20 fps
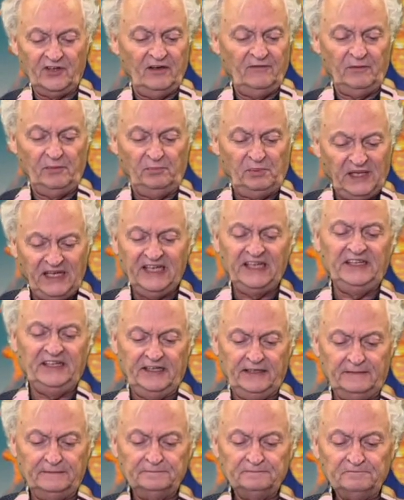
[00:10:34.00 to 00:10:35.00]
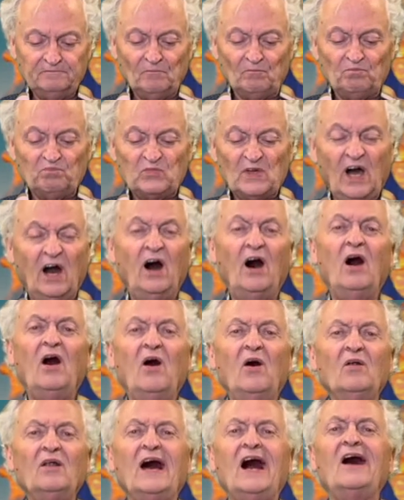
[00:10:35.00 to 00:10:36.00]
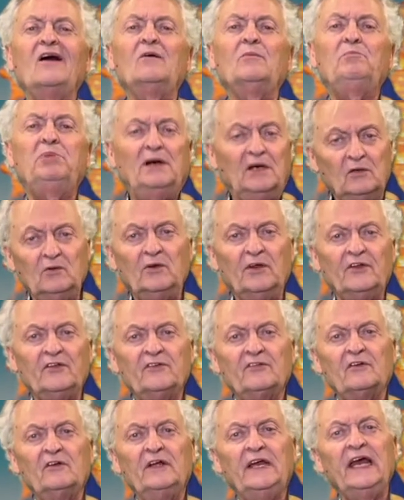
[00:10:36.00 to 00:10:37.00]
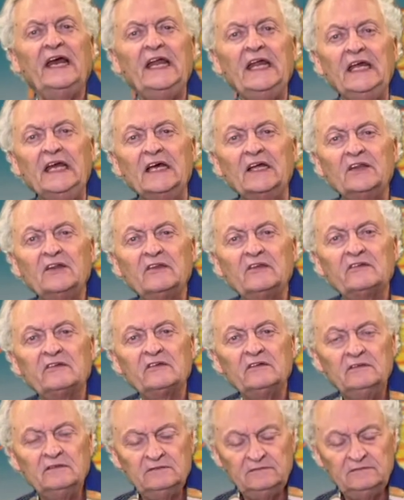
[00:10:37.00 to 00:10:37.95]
opinion, all our opponents are idiots.